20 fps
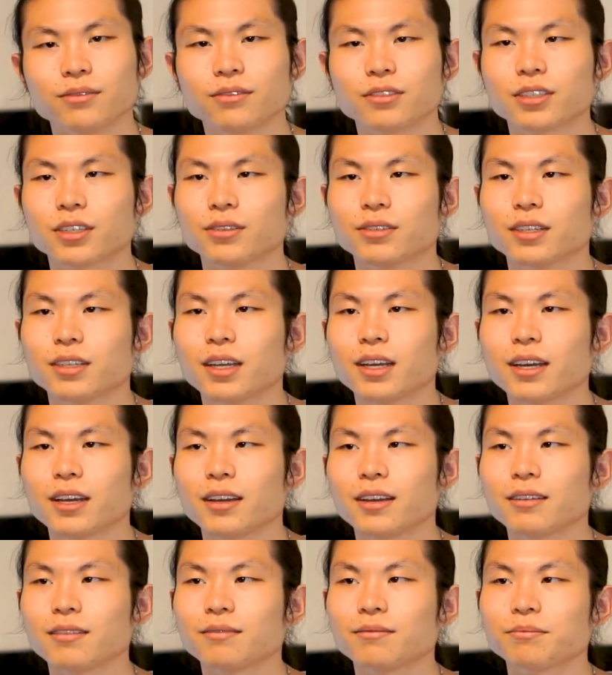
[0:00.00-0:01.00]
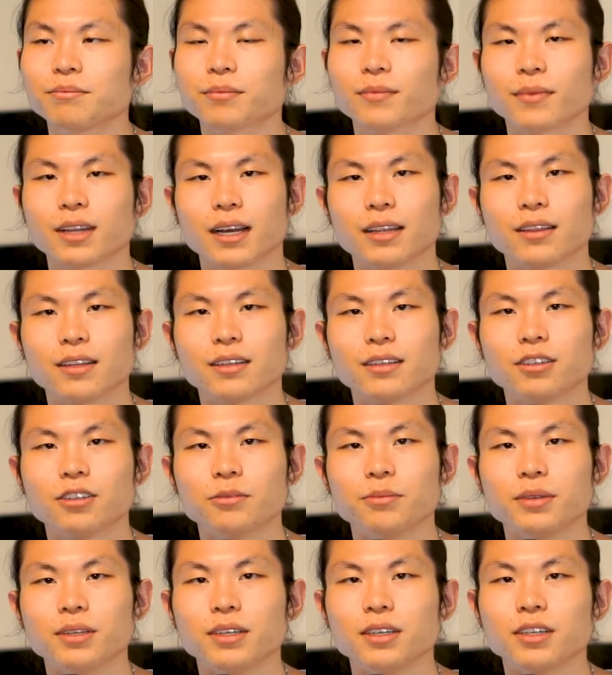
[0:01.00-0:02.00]
So today, I think it'll
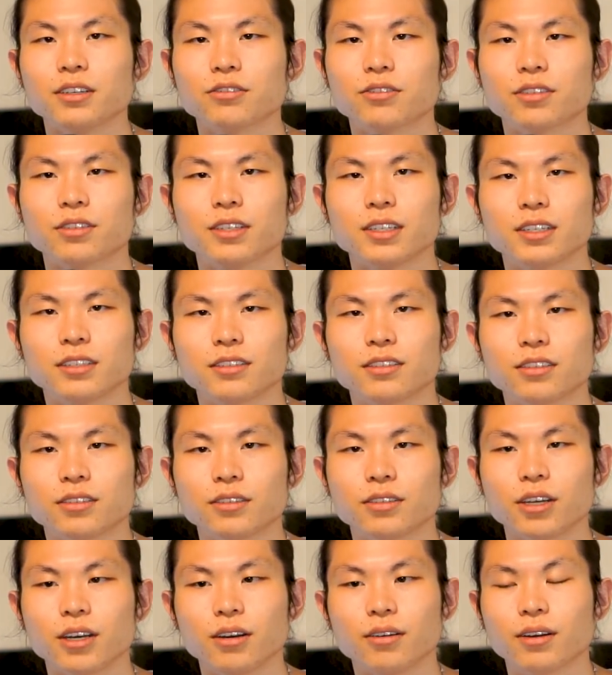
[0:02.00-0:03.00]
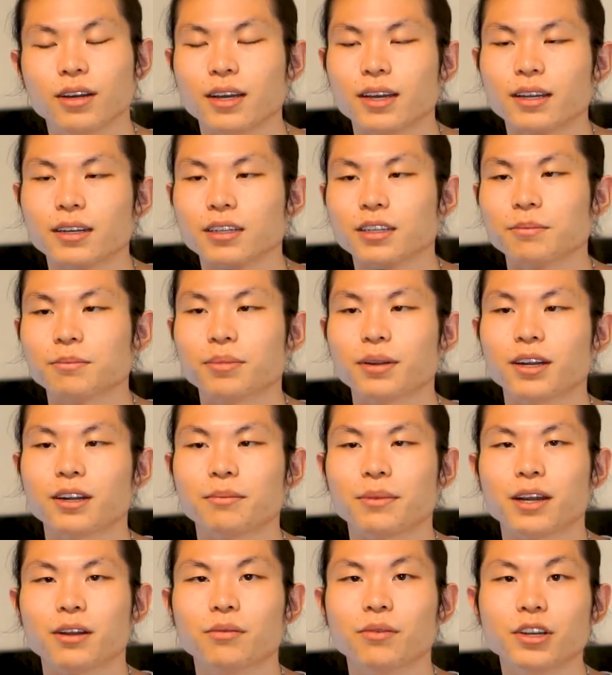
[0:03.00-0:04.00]
be interesting to go ahead and compare
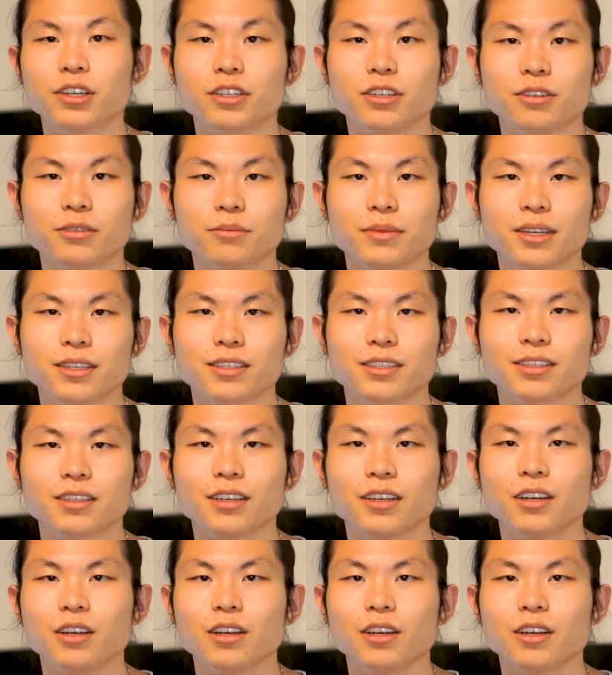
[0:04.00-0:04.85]
my original mix